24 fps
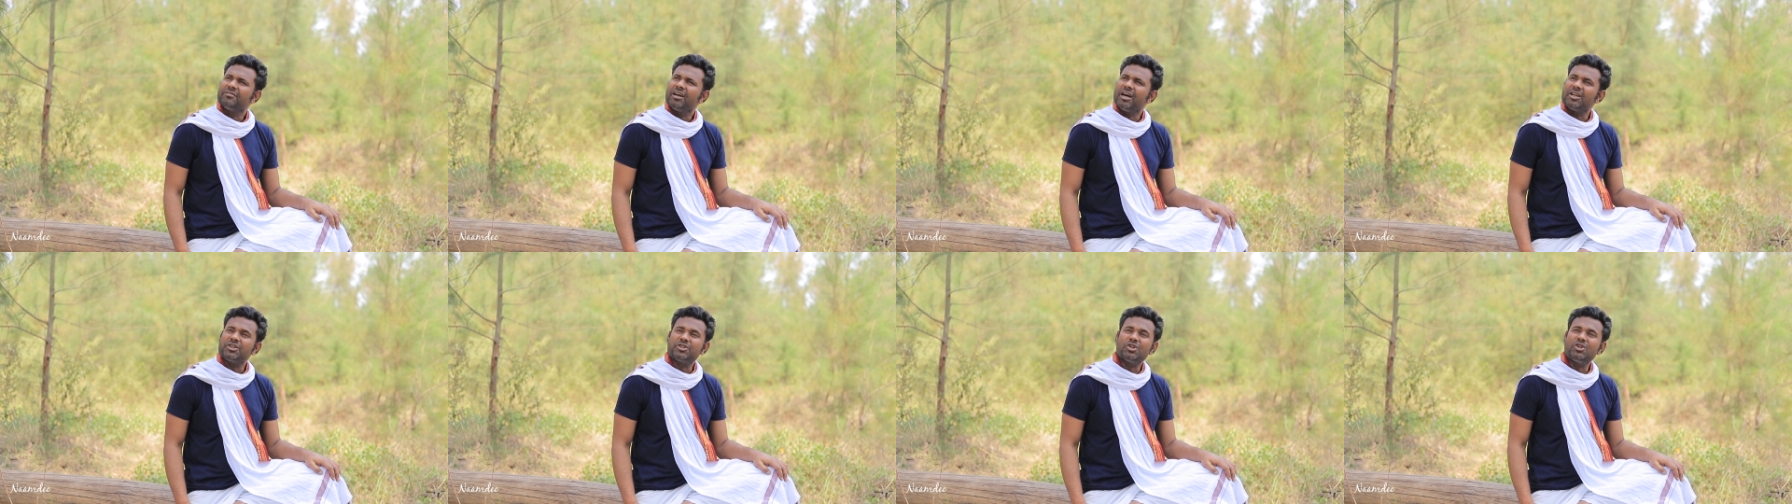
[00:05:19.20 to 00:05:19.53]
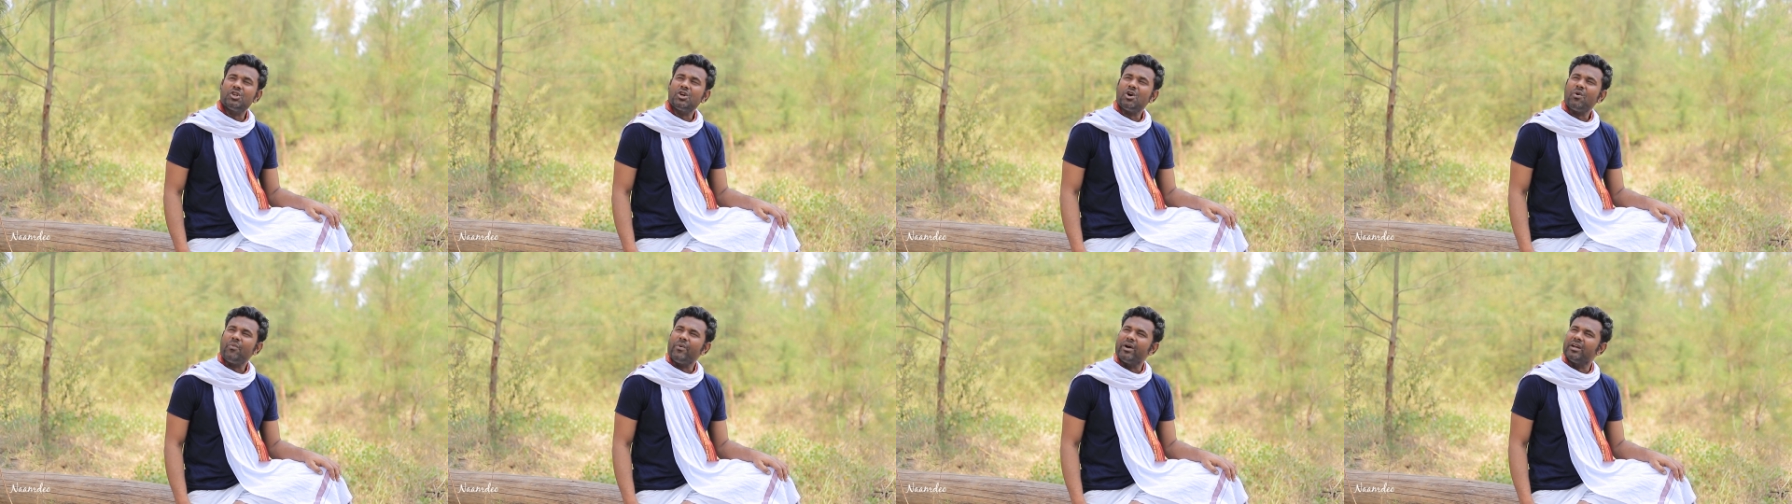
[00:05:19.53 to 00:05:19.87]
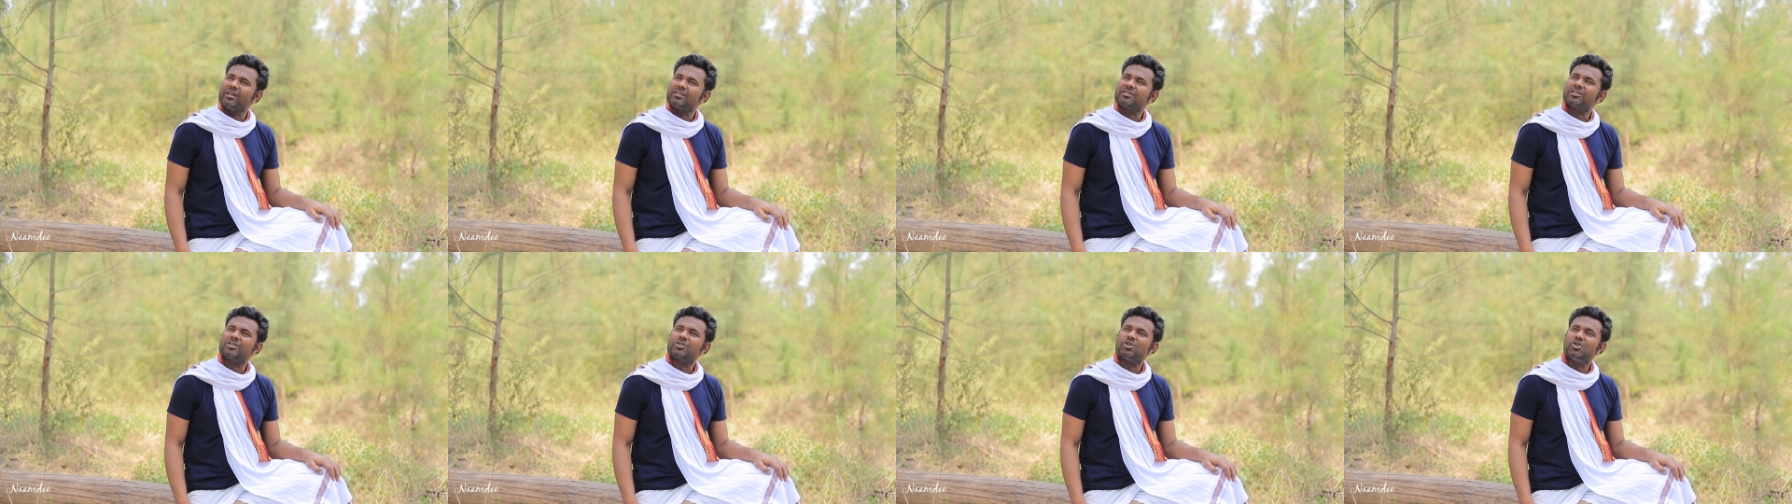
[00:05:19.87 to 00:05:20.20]
And to know
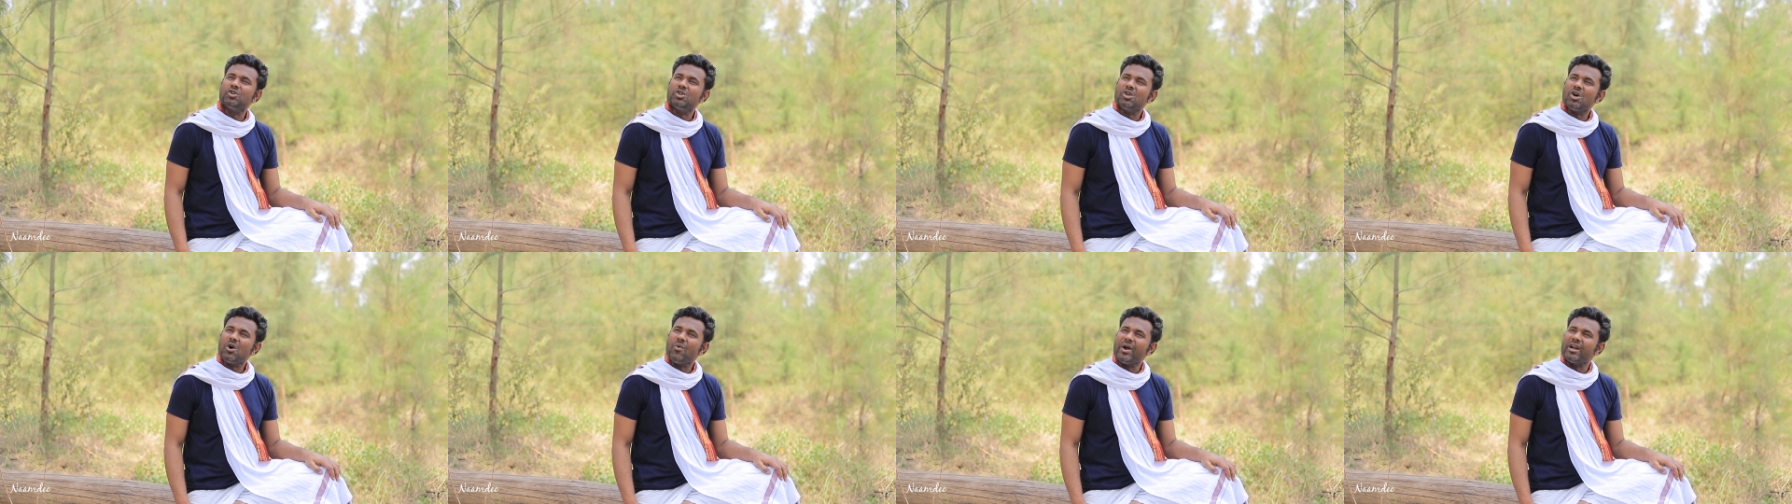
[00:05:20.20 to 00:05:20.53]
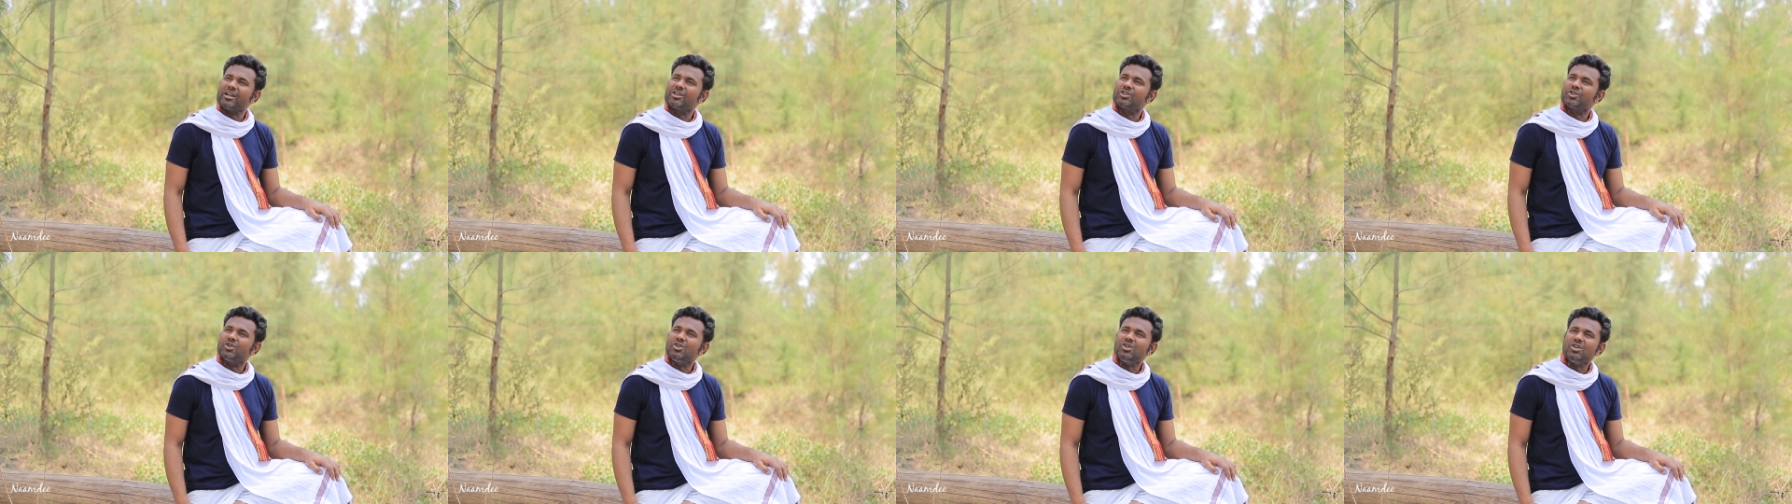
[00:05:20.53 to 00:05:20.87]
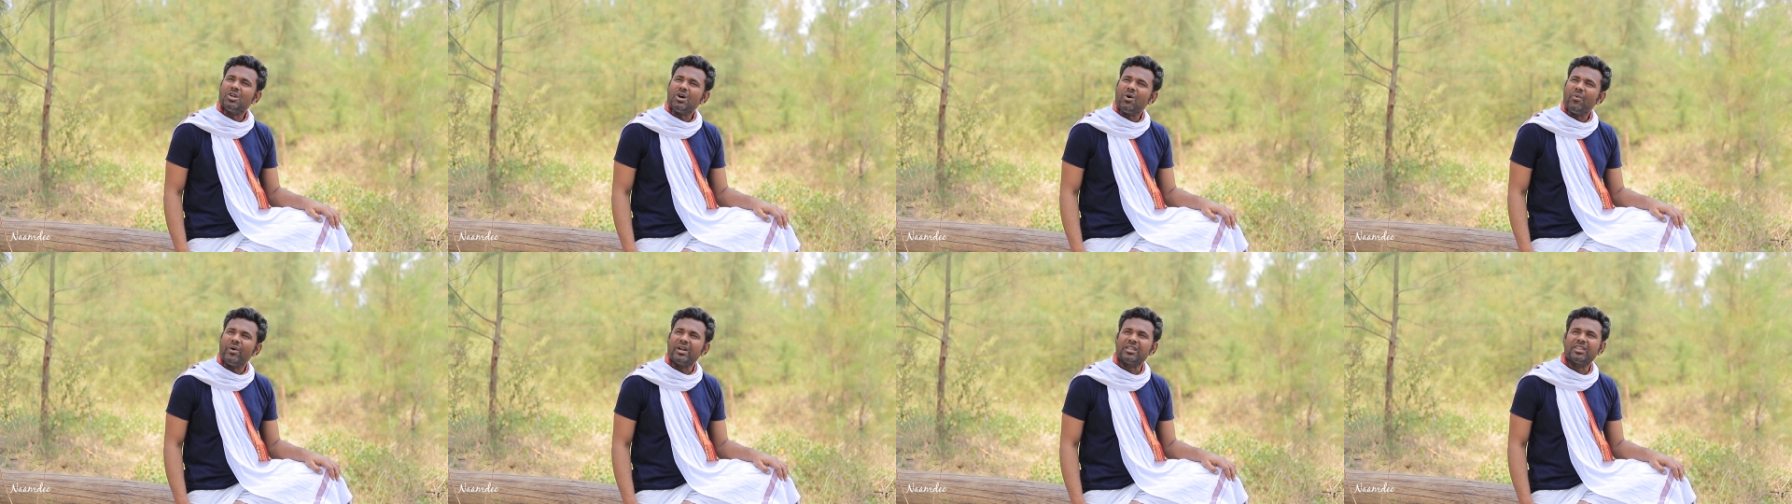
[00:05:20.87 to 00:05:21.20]
it, to know it, to
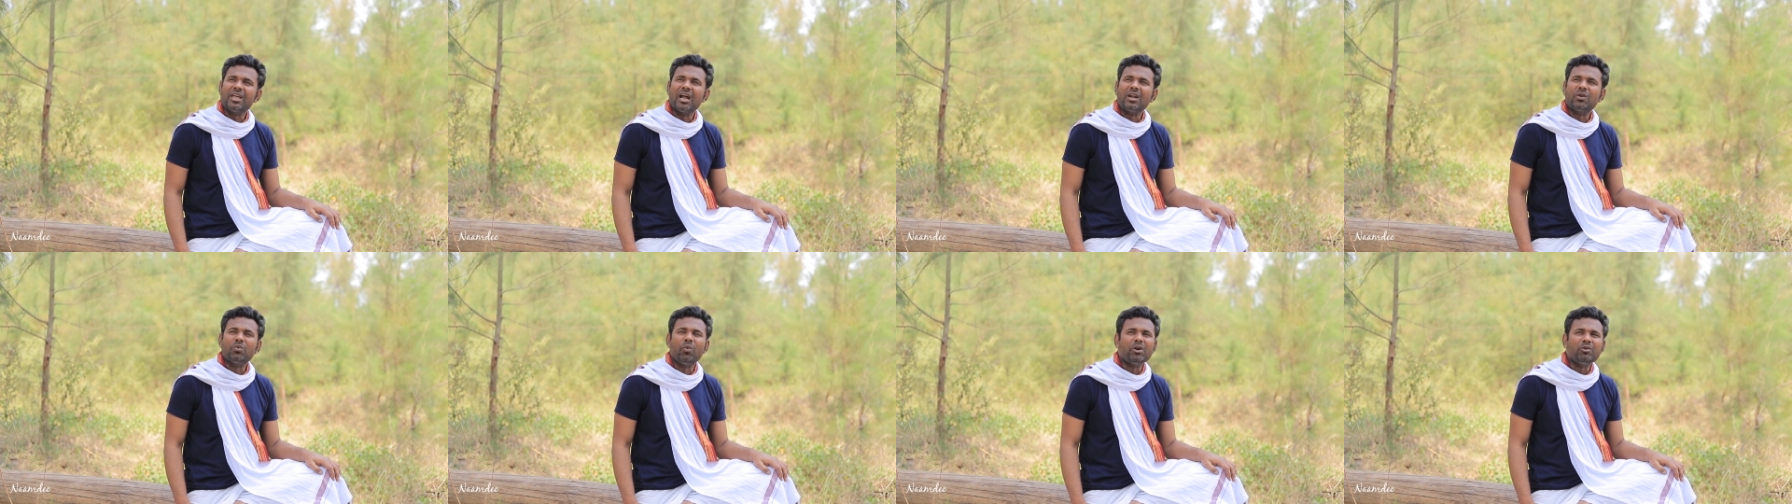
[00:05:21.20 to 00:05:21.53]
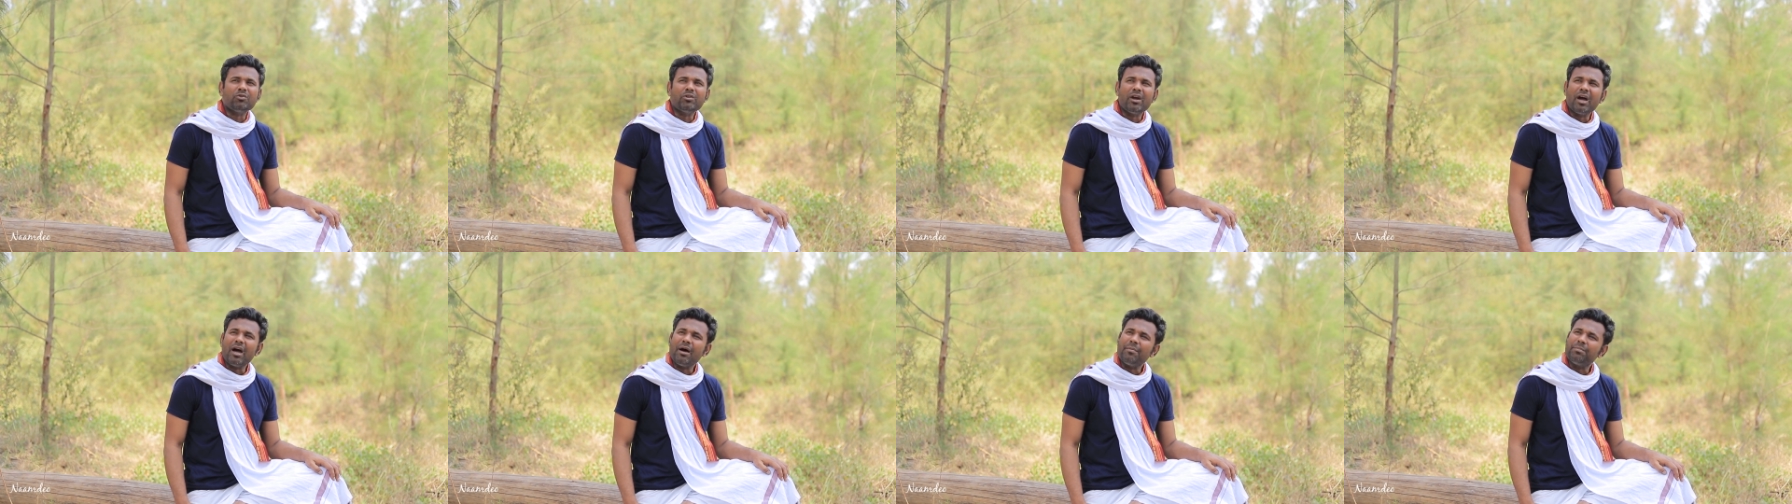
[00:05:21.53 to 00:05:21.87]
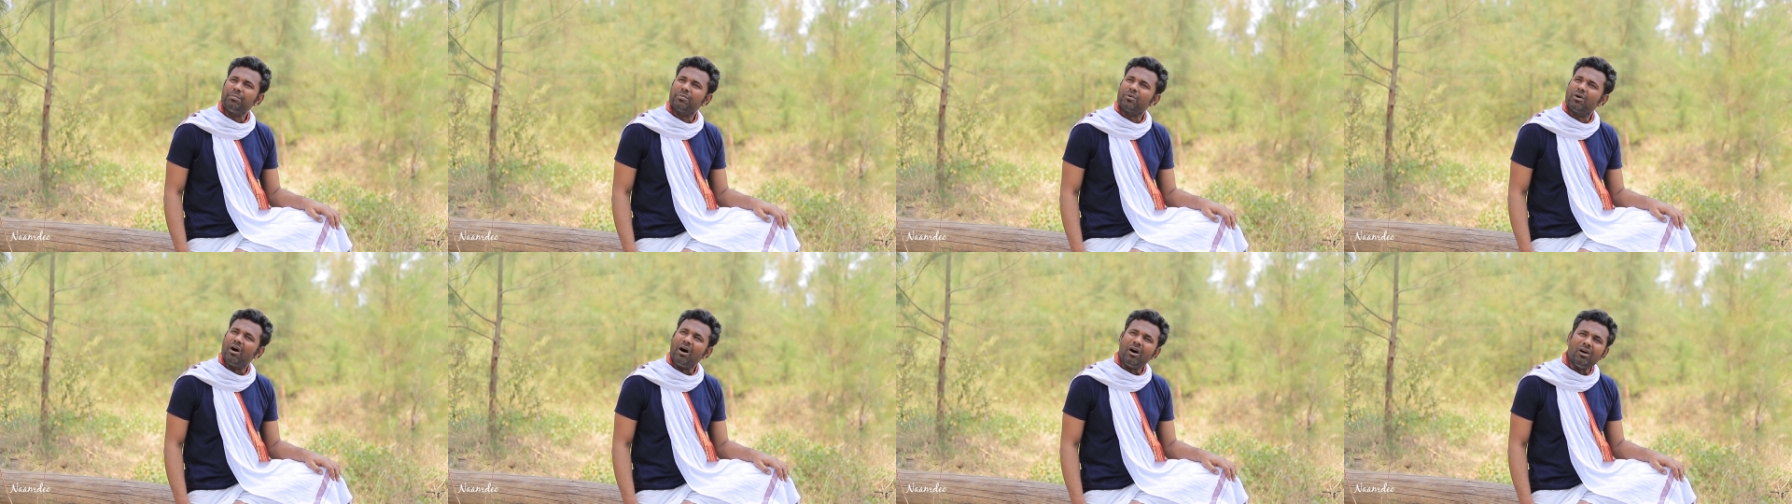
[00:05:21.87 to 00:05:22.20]
know it, that what we
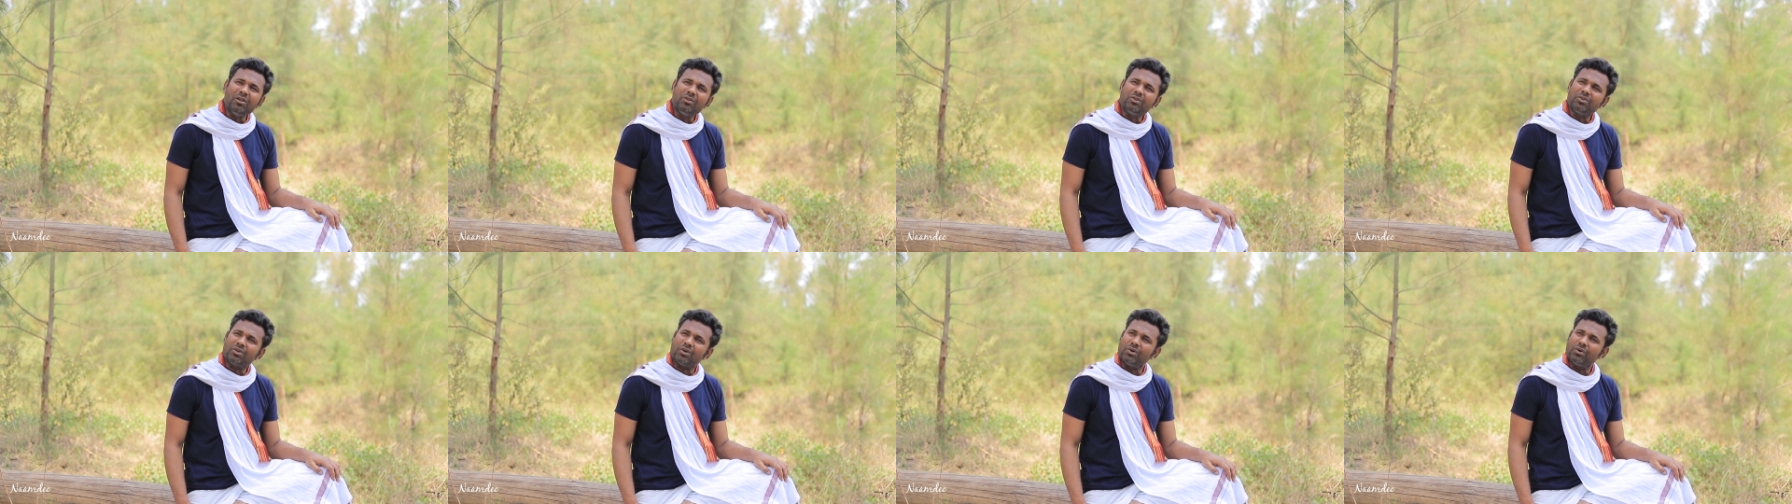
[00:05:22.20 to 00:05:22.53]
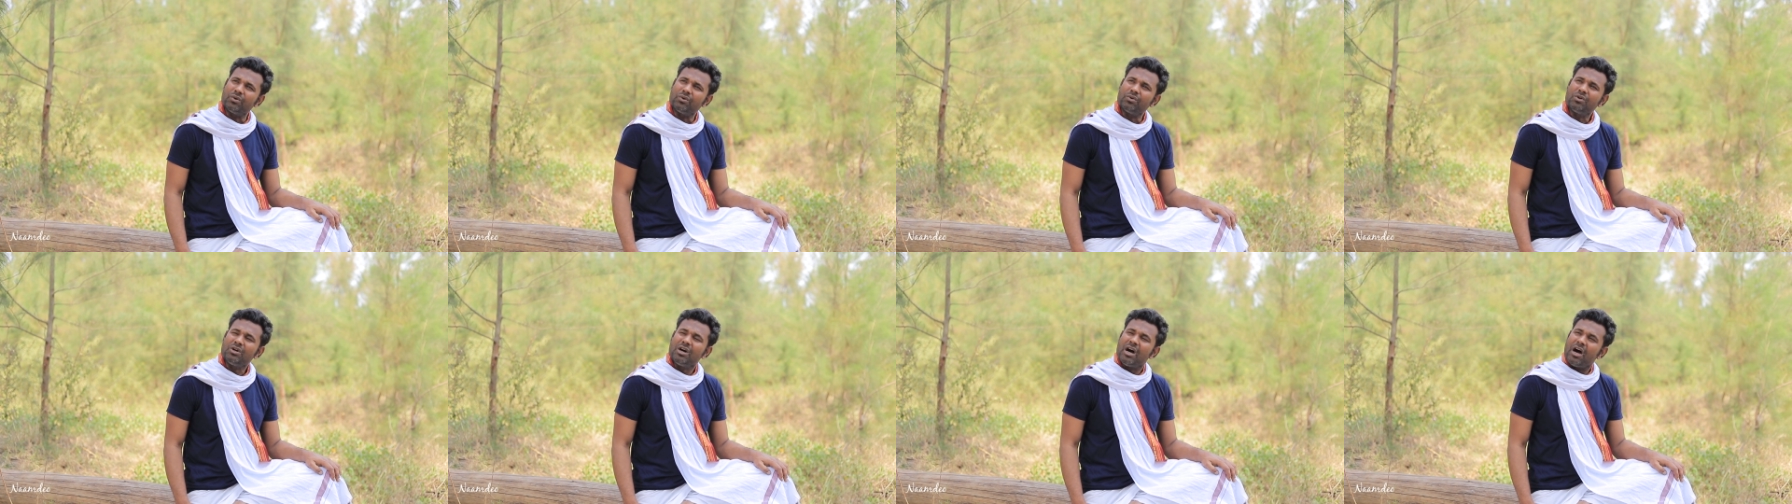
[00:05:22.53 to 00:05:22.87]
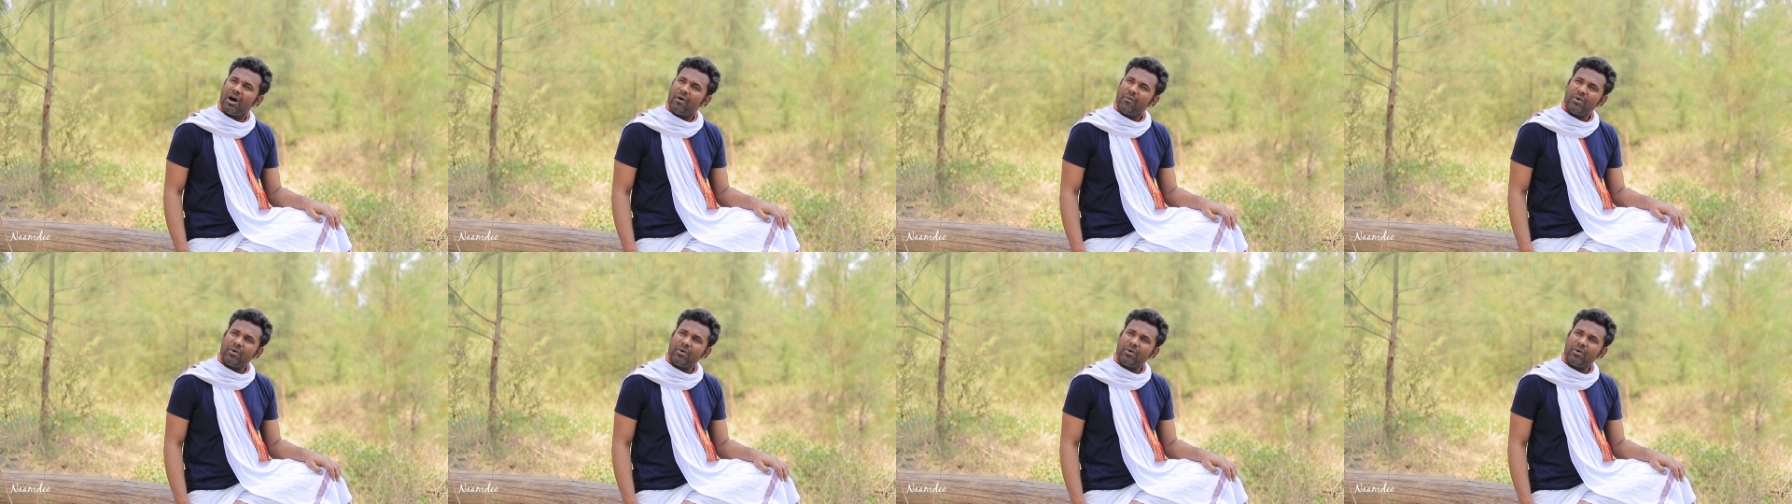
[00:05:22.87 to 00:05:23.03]
have gone through,